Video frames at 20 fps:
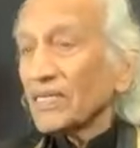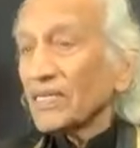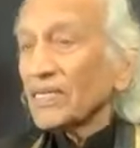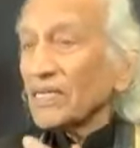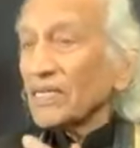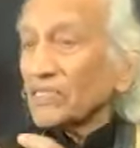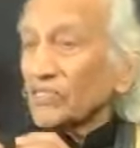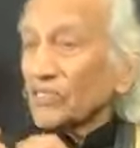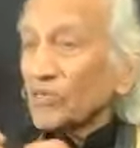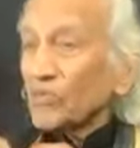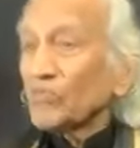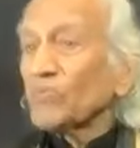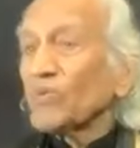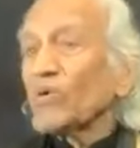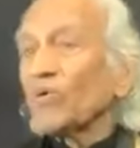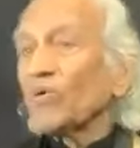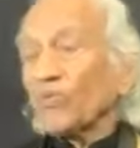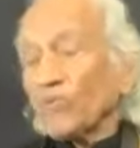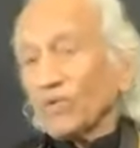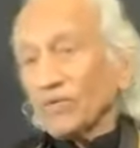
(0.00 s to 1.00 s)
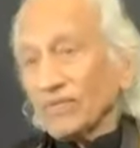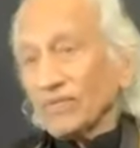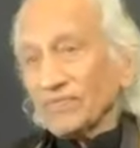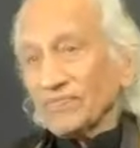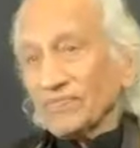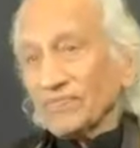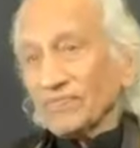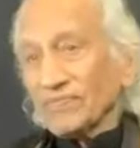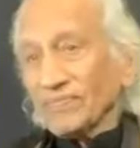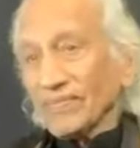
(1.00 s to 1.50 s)
and you move
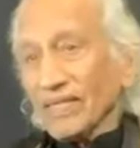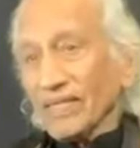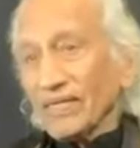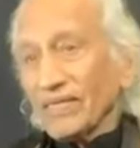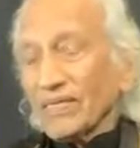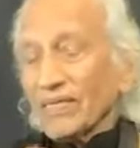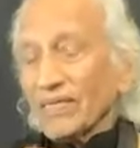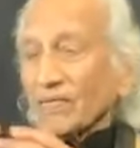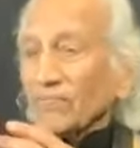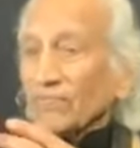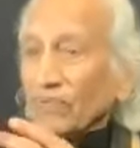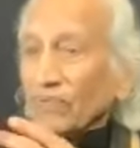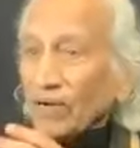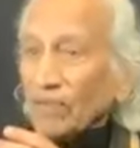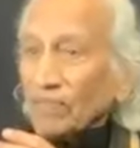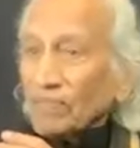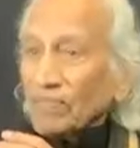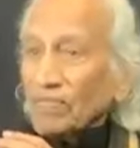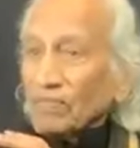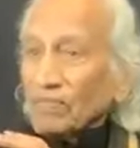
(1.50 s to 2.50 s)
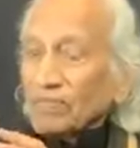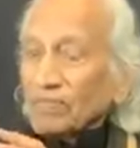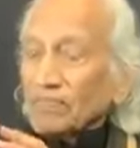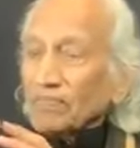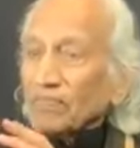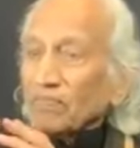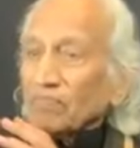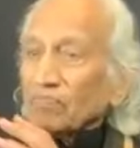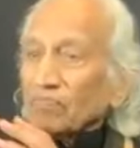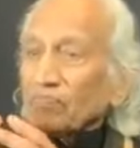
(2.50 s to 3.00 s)
from
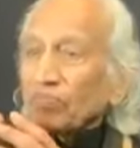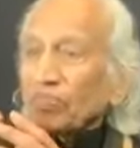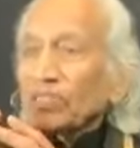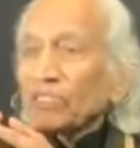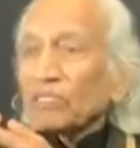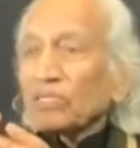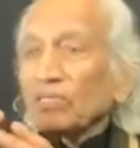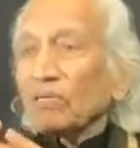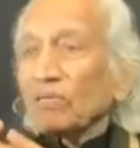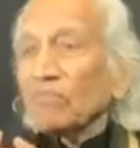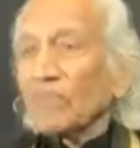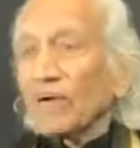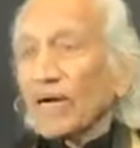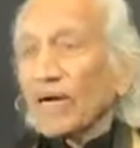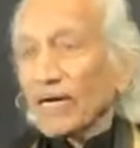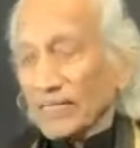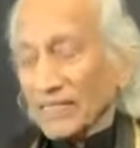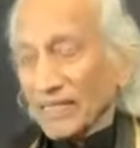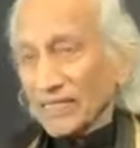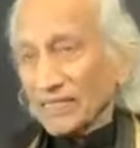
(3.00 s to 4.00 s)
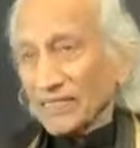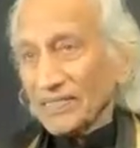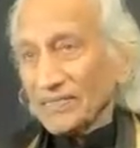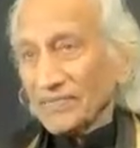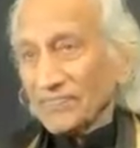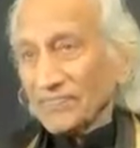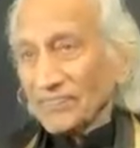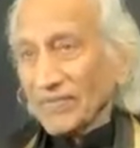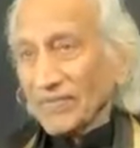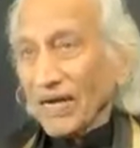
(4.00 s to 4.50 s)
physical body,
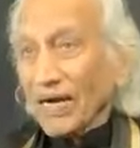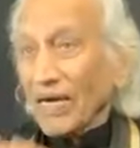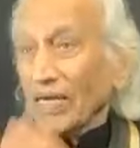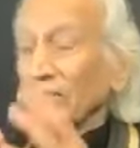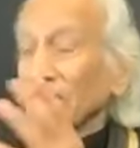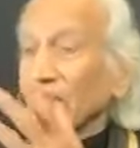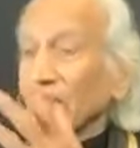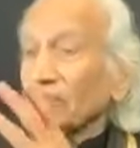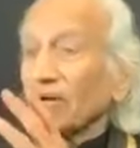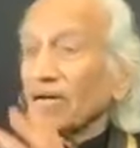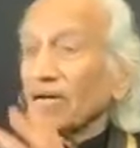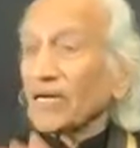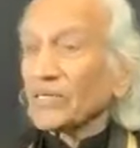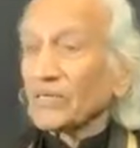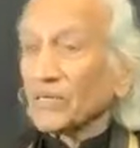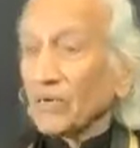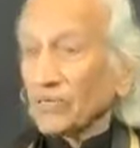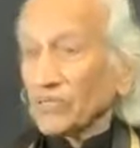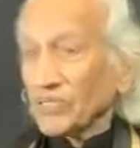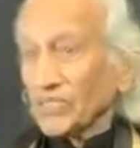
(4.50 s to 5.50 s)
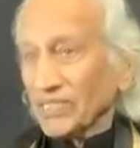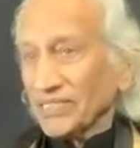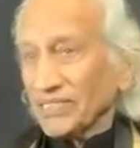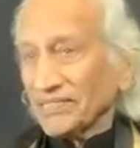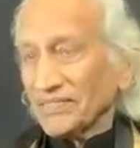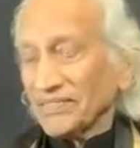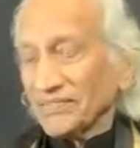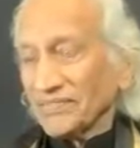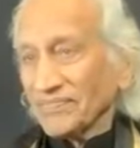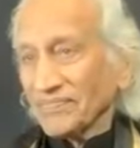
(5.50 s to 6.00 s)
annamaya kosha,
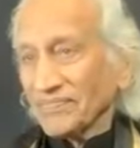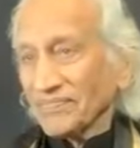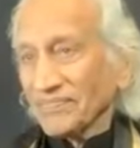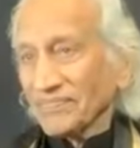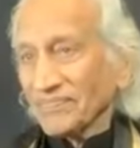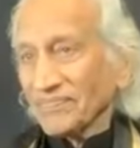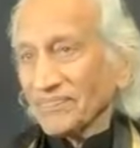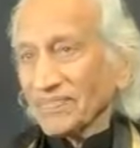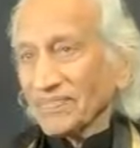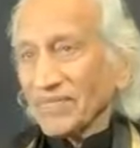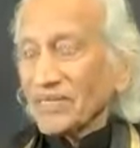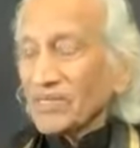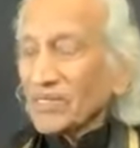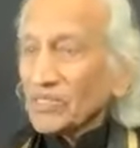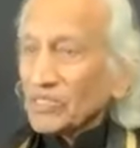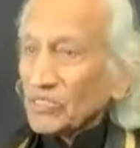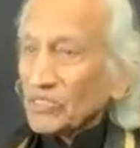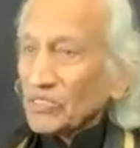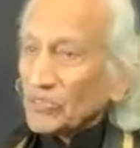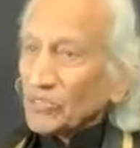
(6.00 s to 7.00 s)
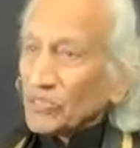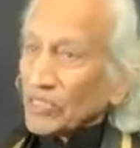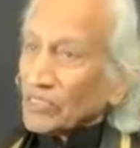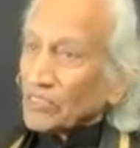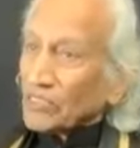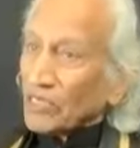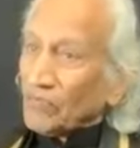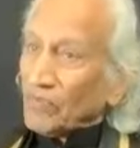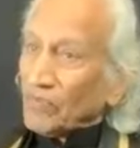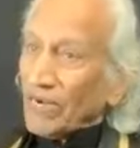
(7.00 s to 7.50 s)
to
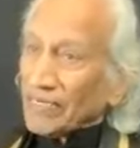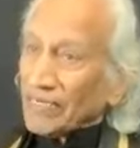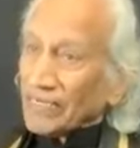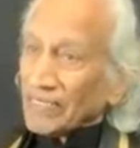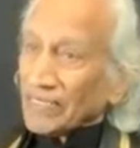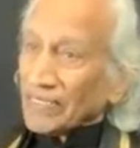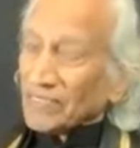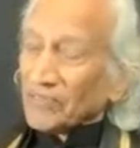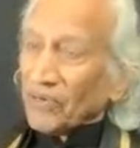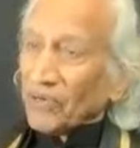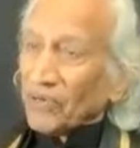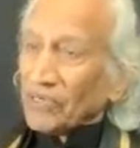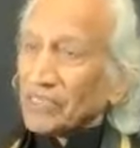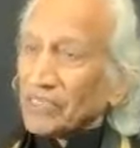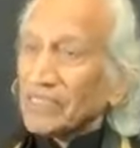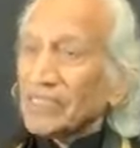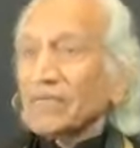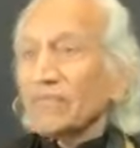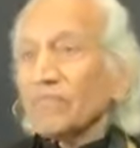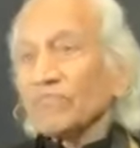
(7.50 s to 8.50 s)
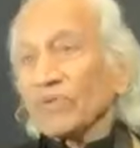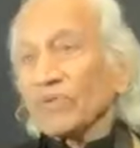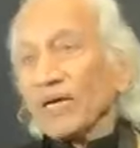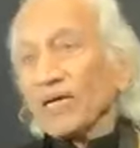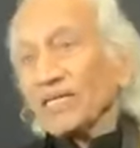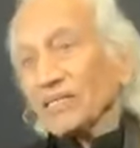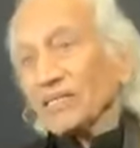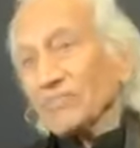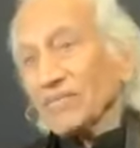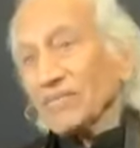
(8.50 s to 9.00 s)
subtle body called
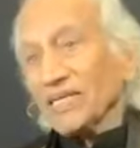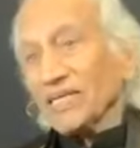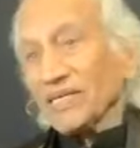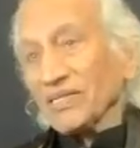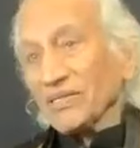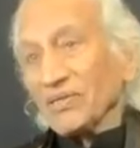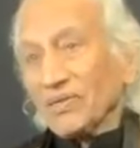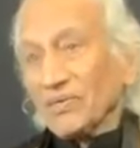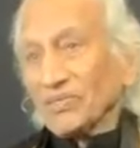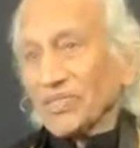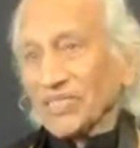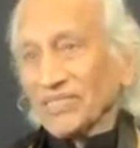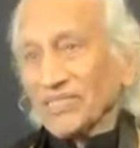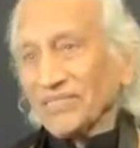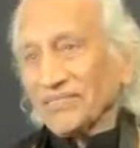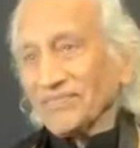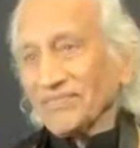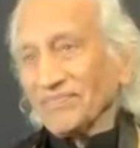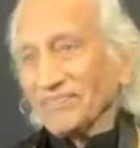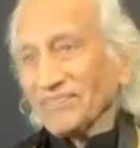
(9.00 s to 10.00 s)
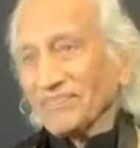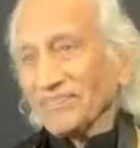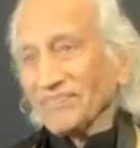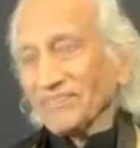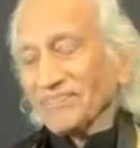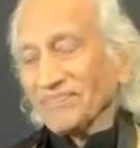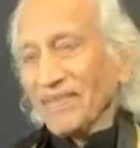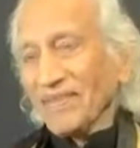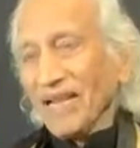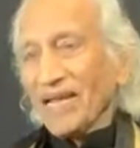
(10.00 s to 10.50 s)
pranamaya kosha,
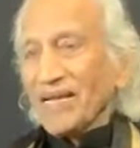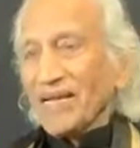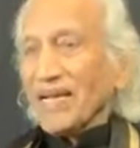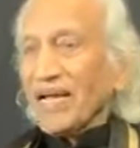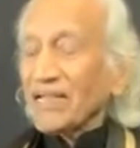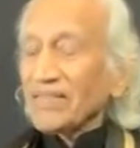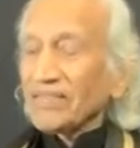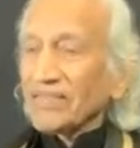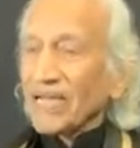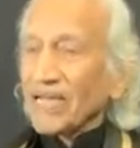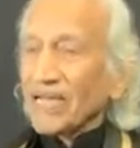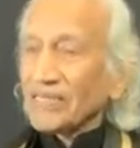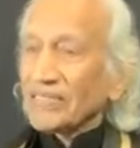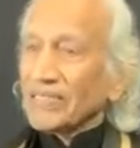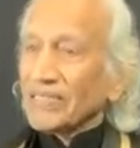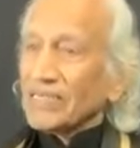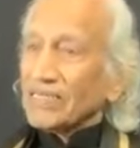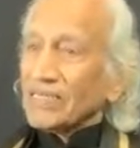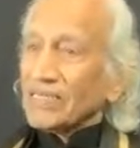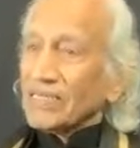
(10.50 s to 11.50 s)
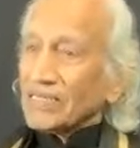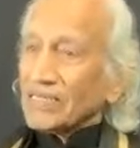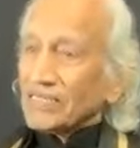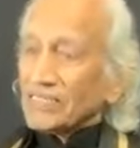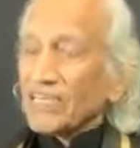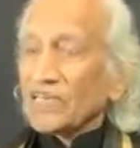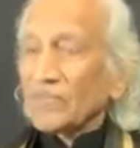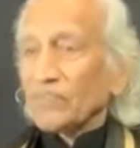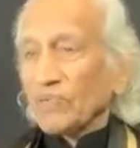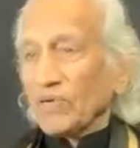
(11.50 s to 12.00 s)
and then
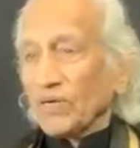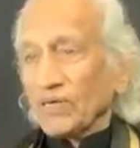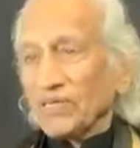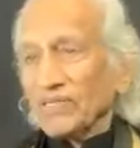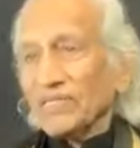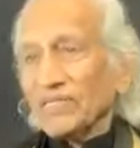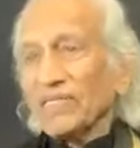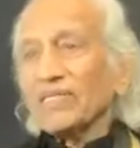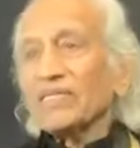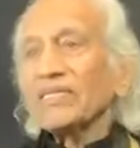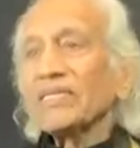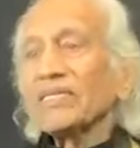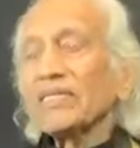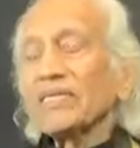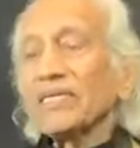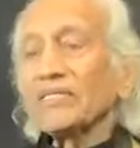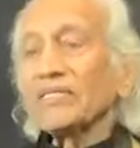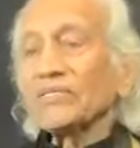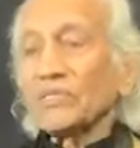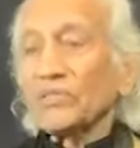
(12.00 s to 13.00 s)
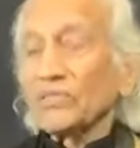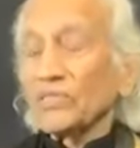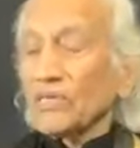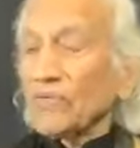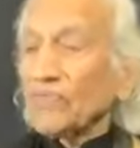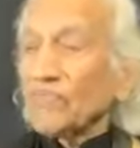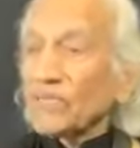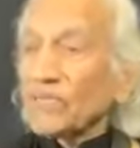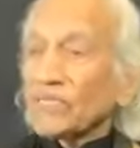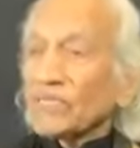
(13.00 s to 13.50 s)
deeper into the
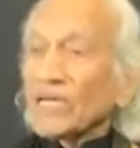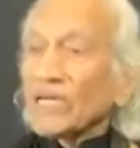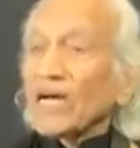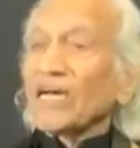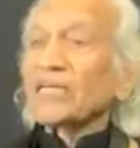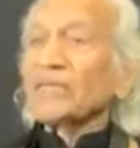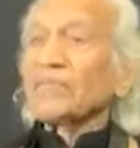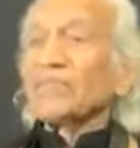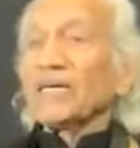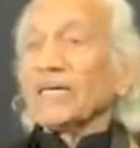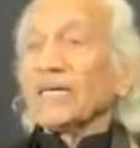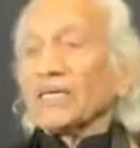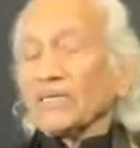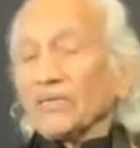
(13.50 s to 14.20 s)
vijnanamaya